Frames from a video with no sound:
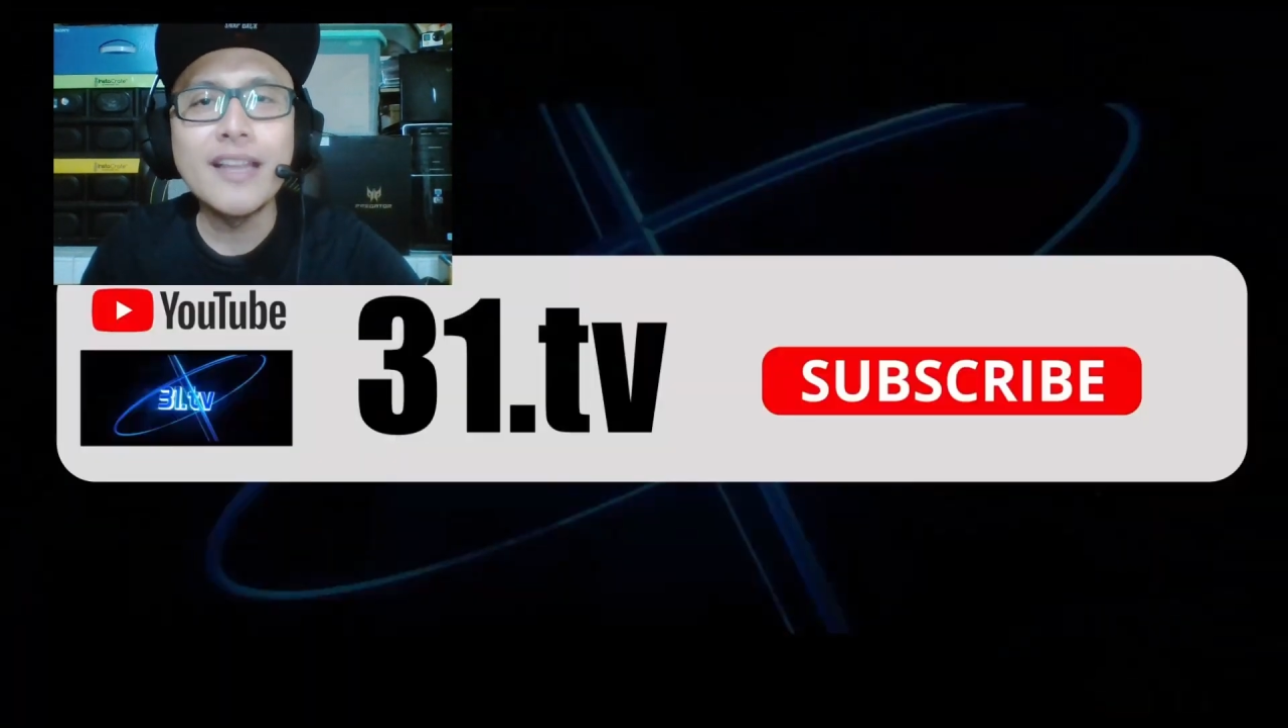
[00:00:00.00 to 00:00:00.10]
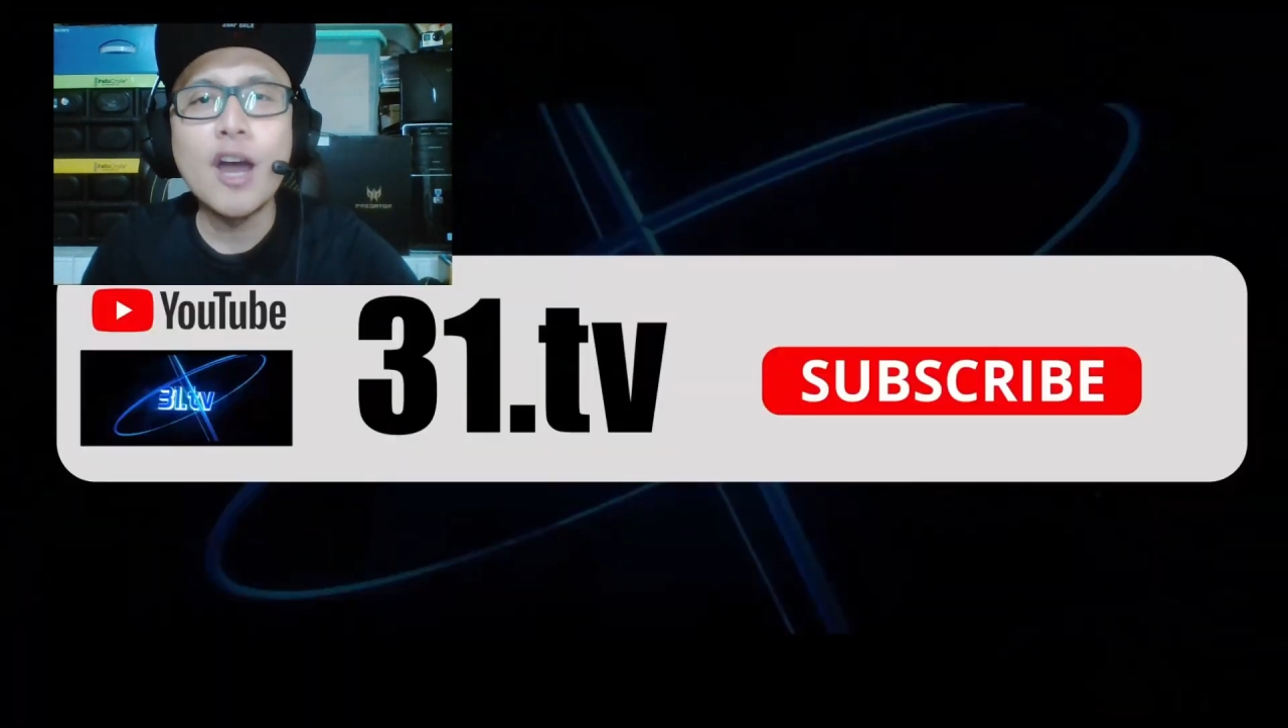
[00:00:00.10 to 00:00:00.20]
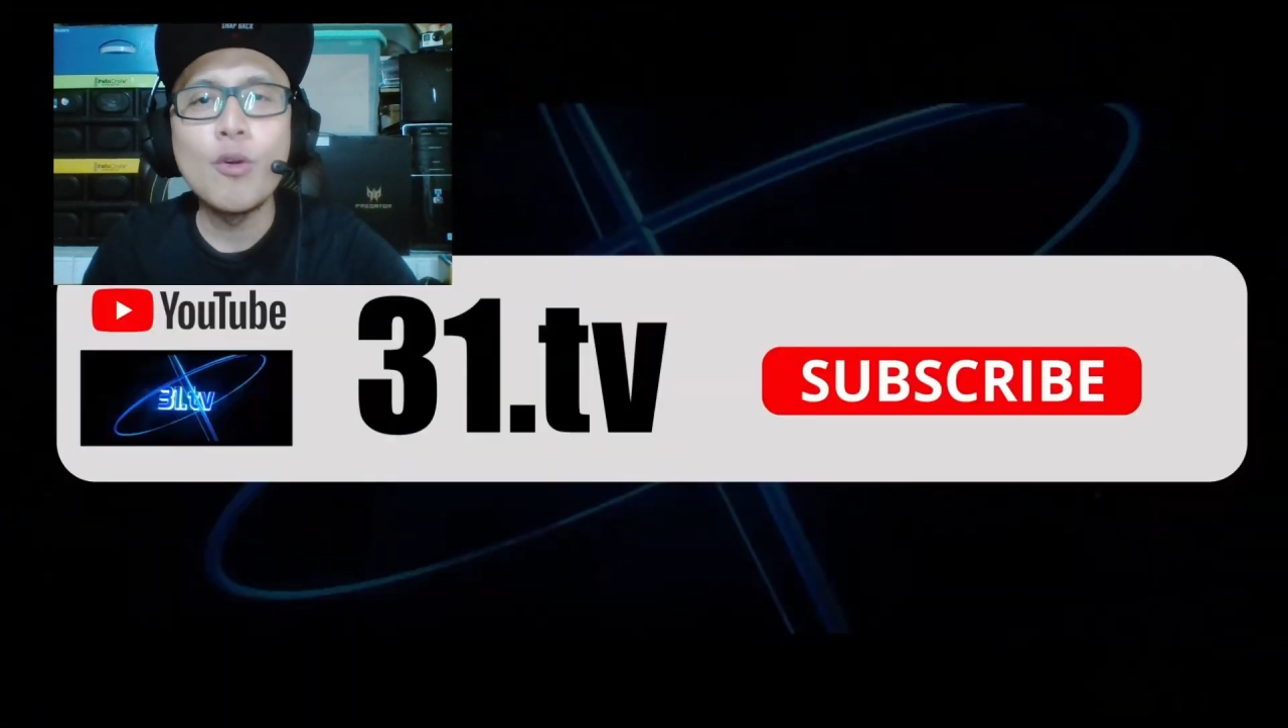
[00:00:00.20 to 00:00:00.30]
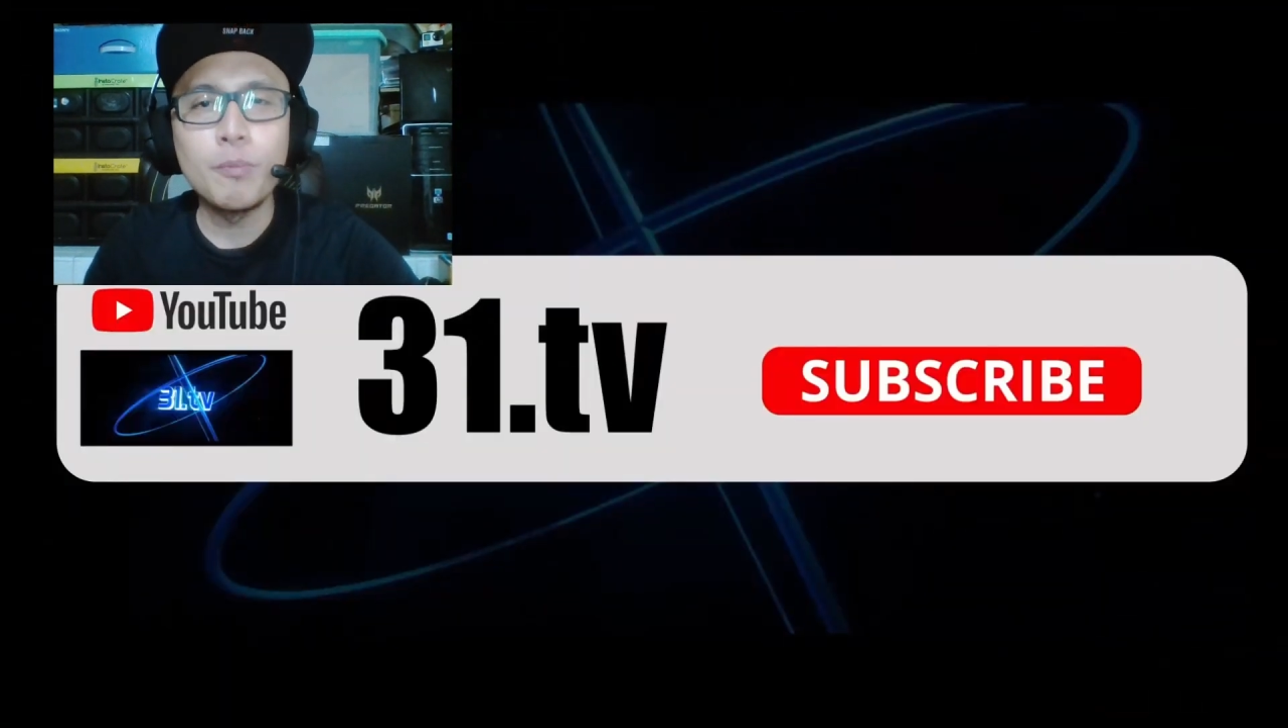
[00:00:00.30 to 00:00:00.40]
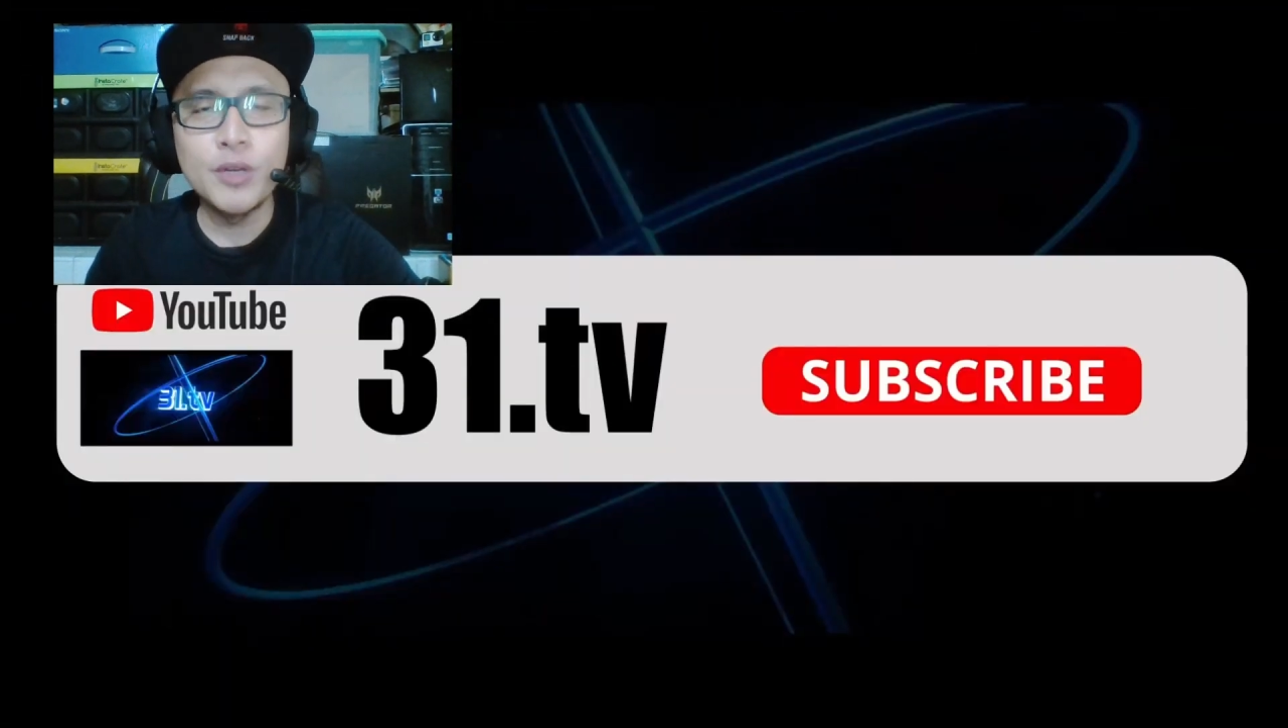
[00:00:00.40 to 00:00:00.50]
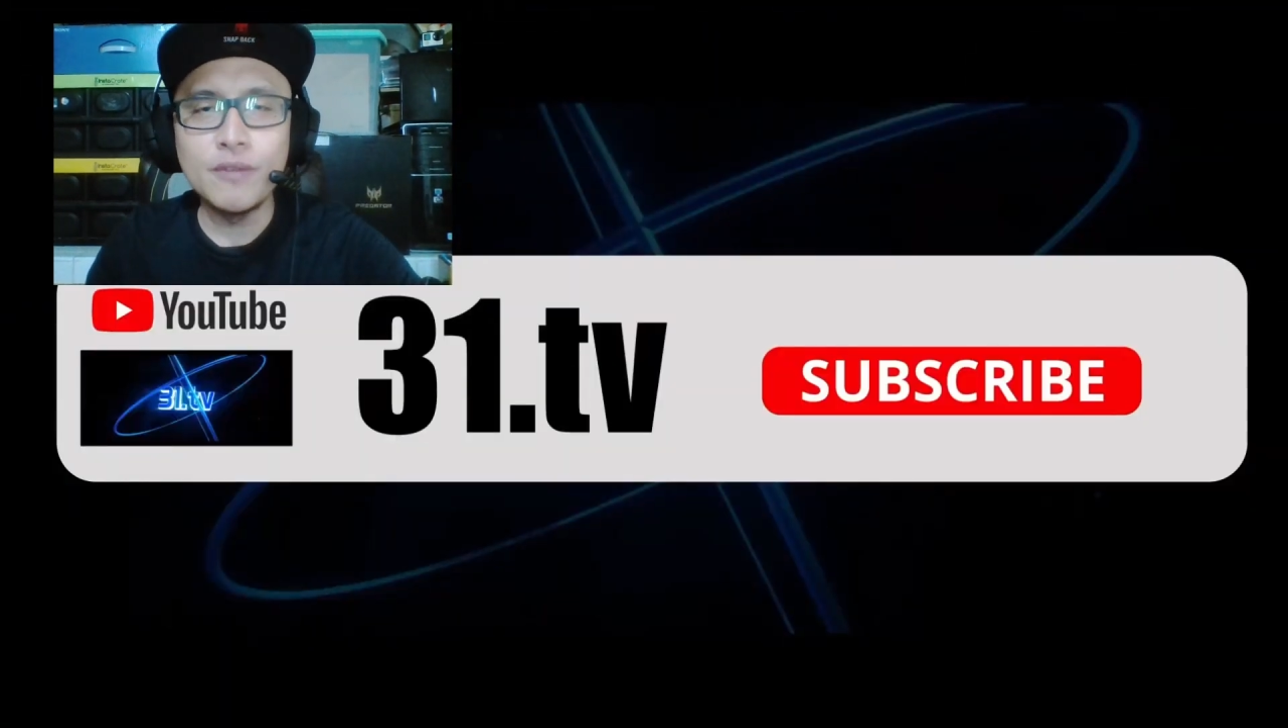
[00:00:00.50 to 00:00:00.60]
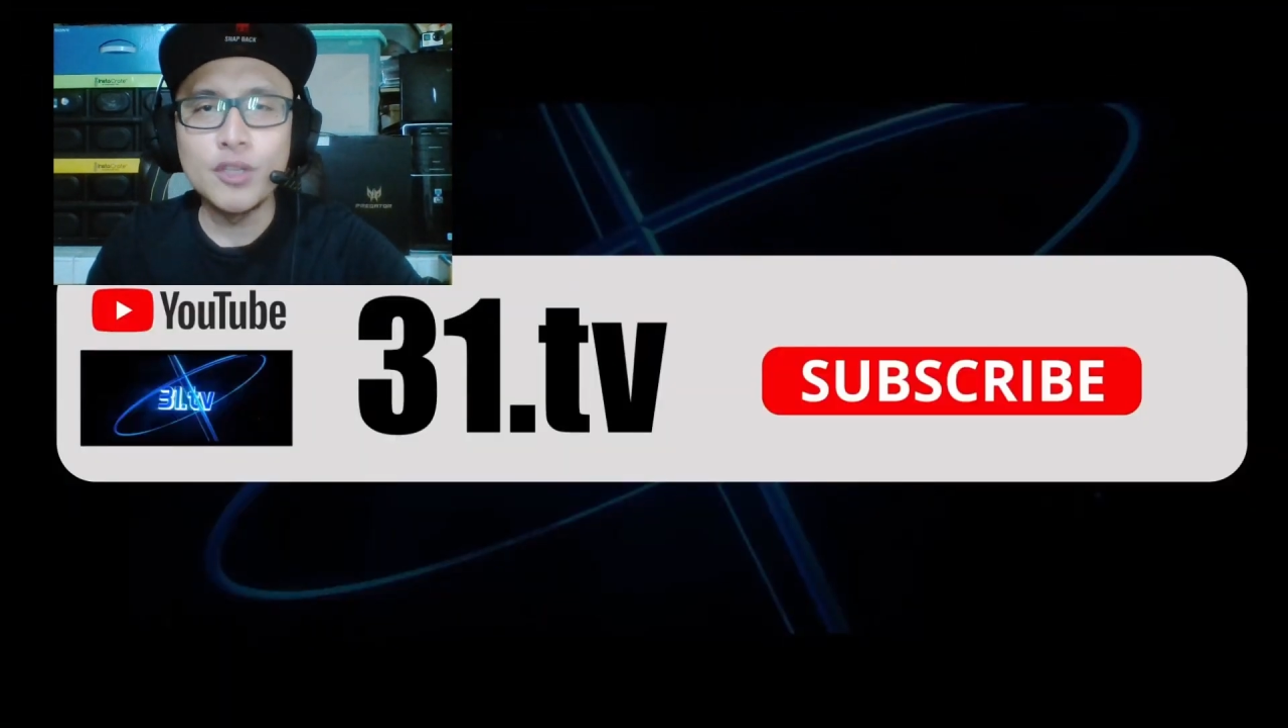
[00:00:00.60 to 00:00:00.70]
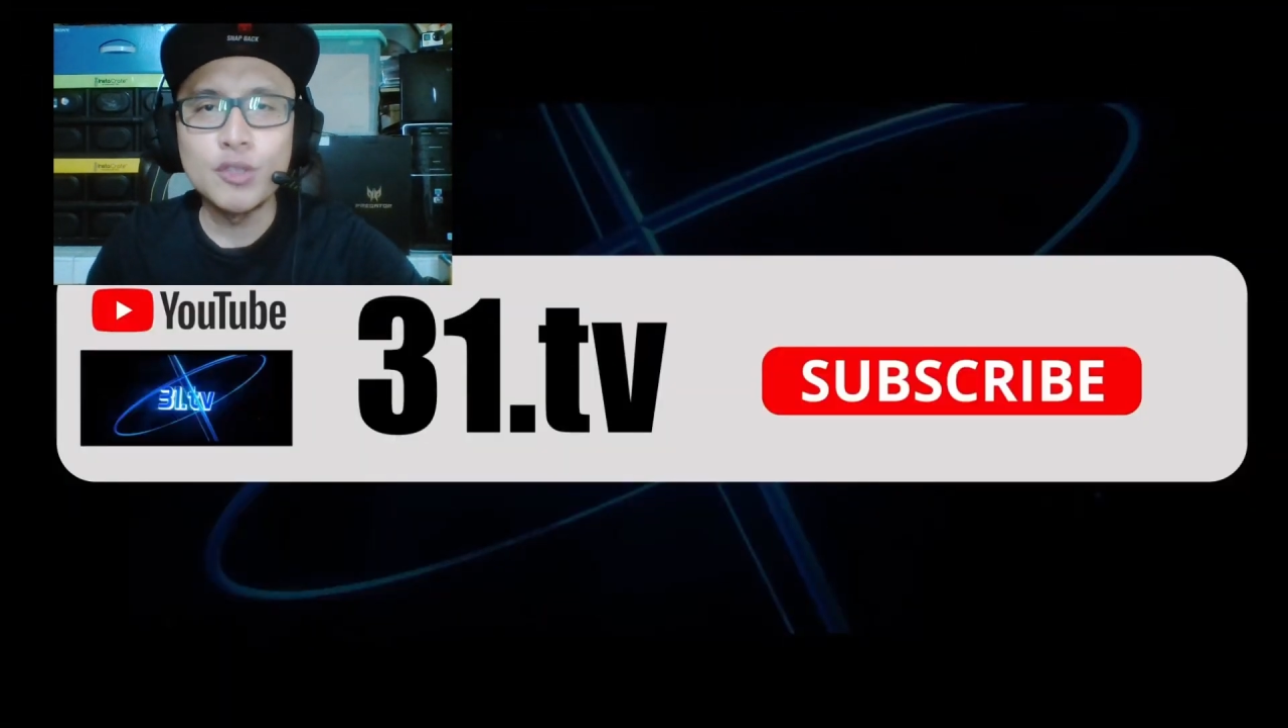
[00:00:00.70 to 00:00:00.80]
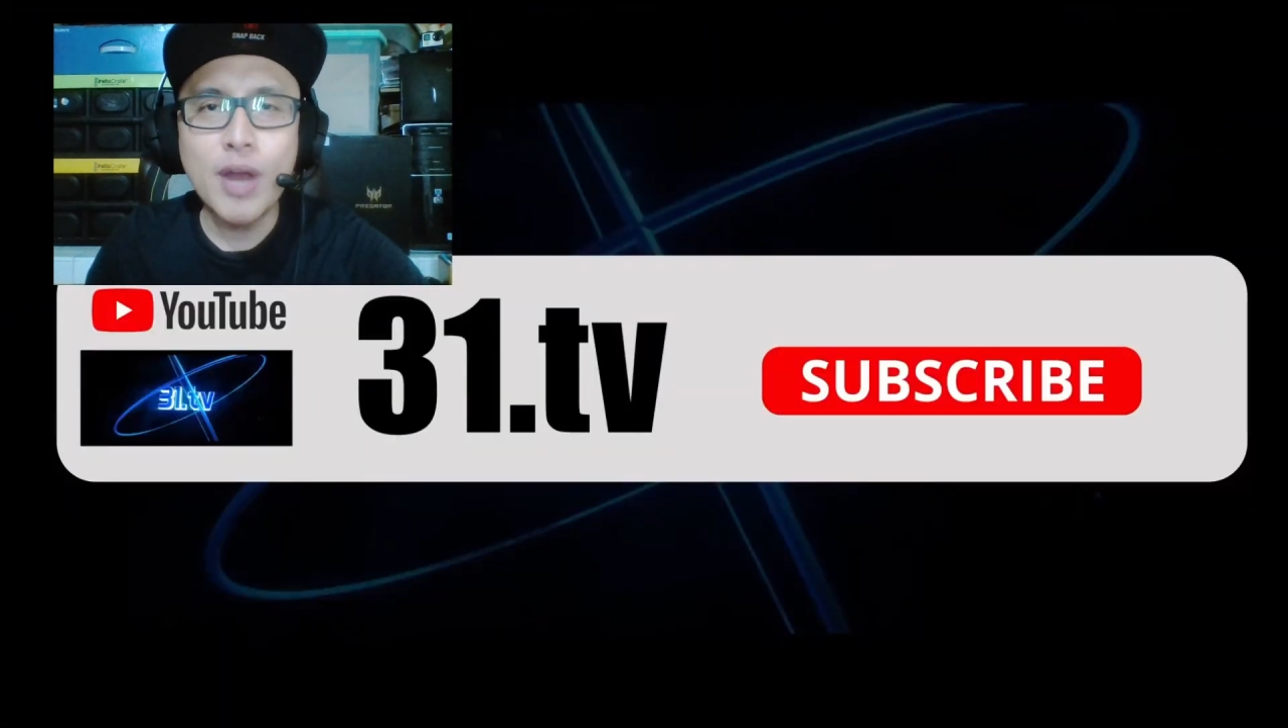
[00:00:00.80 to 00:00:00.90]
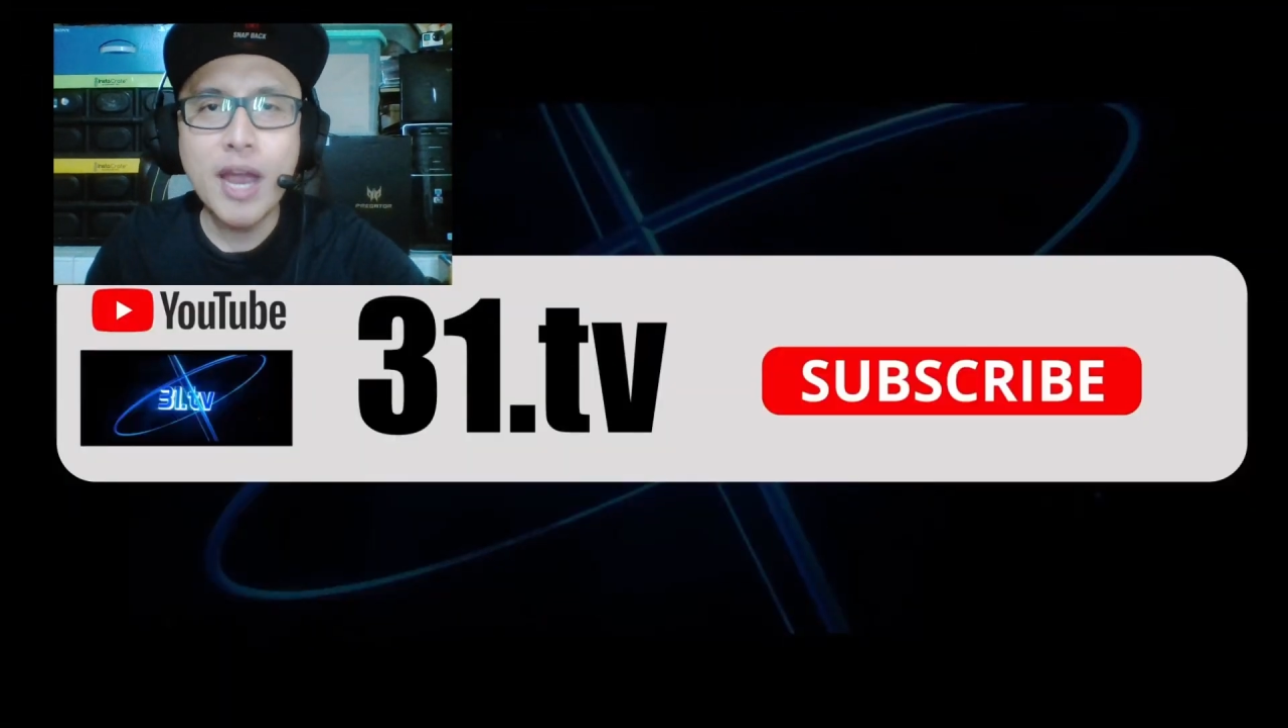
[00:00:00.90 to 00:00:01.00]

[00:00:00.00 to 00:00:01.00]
our previous